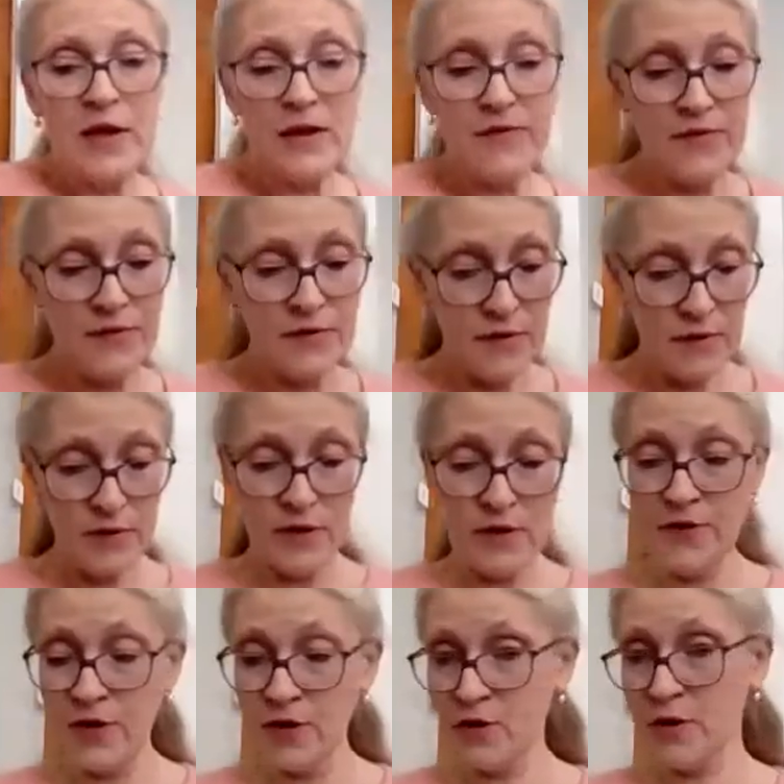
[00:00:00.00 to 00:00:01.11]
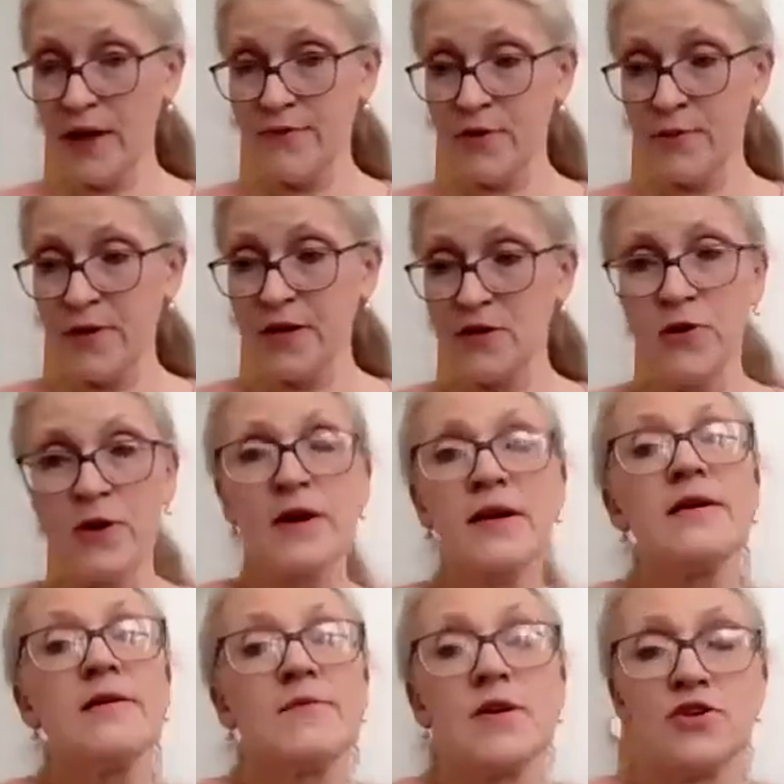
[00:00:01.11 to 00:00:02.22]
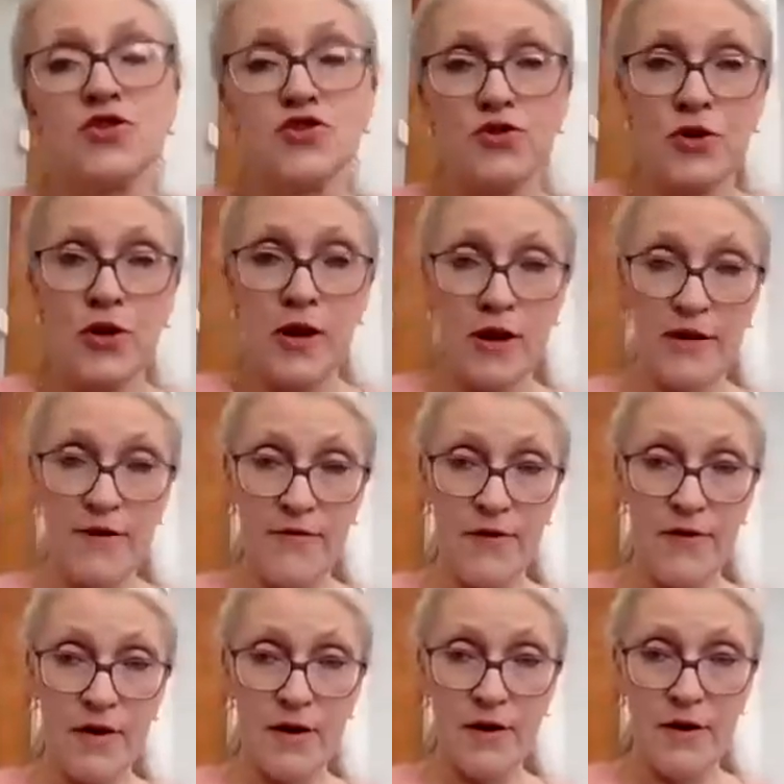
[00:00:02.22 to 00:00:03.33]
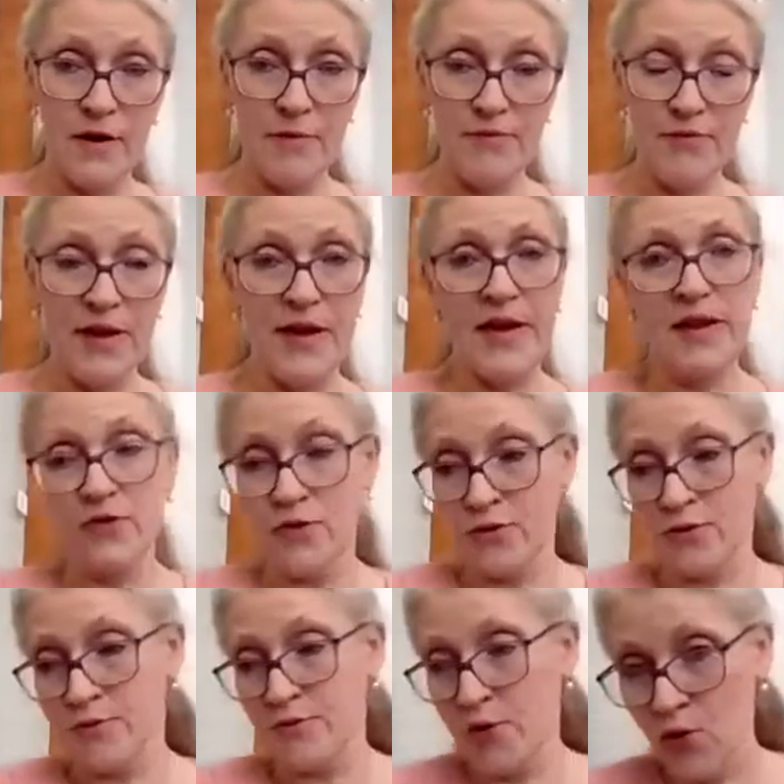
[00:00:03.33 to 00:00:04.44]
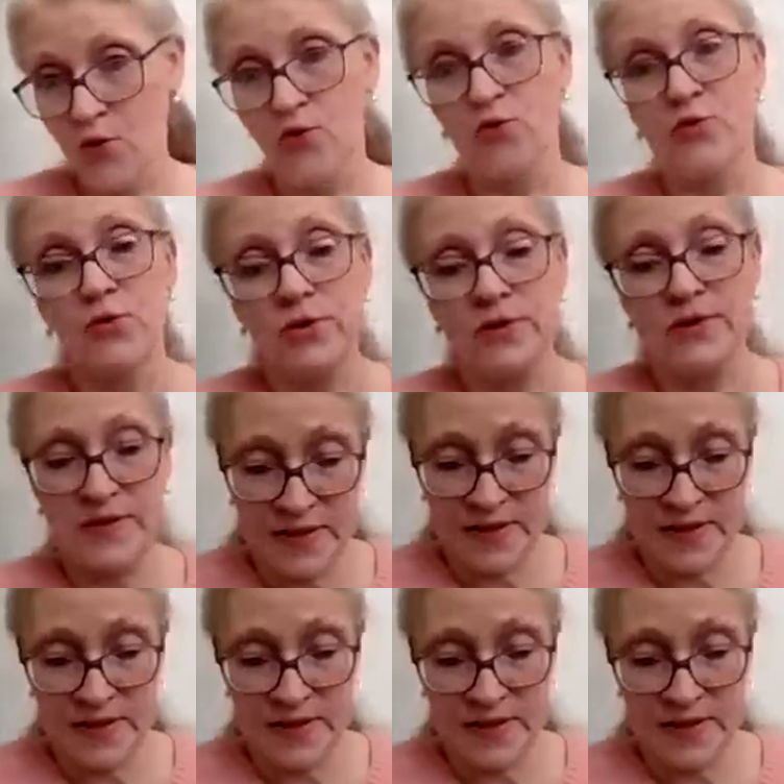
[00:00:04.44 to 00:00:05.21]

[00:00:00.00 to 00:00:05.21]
If you don't have the big tray, make sure you have a plate or a bowl or